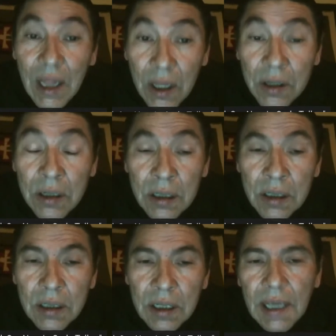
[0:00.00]
I
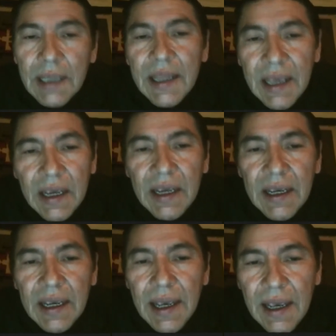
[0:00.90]
learned that
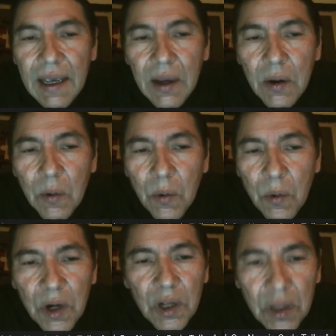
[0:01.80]
they
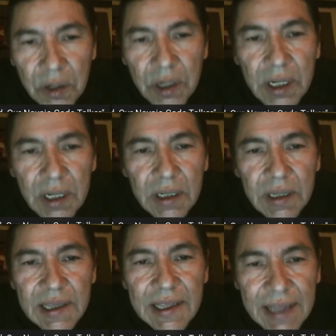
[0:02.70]
were learning
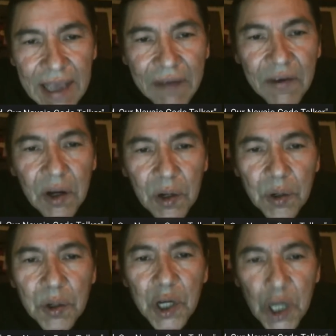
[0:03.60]
the
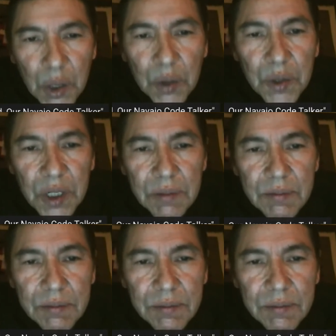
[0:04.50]
Navajo code.